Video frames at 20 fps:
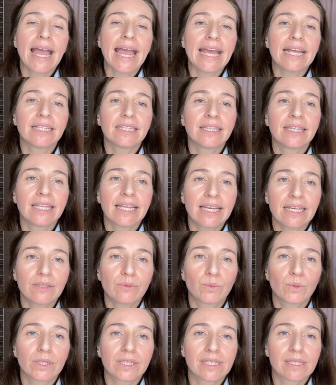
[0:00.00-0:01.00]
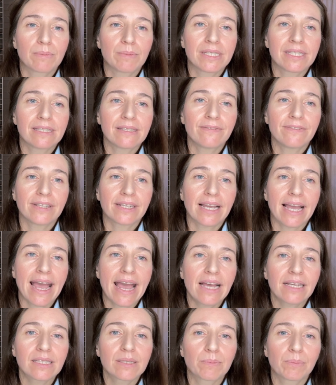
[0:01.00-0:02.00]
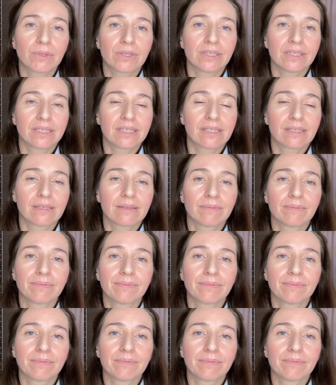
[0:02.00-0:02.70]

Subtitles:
and network-specific exports,